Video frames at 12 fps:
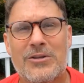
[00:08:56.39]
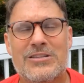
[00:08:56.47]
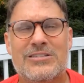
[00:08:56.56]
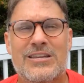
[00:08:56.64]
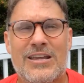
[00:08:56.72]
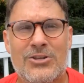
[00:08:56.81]
to
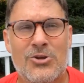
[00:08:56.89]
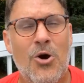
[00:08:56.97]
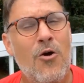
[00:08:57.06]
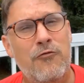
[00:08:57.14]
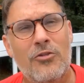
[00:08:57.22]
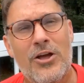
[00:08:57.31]
seeing you
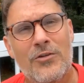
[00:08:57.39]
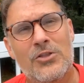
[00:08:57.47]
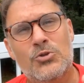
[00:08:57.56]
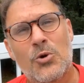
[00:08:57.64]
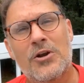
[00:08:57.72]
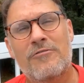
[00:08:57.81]
hopefully on the
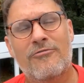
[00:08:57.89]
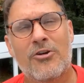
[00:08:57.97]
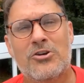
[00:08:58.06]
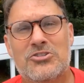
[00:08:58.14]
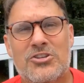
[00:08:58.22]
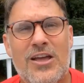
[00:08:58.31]

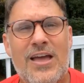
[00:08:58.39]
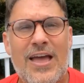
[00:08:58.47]
21st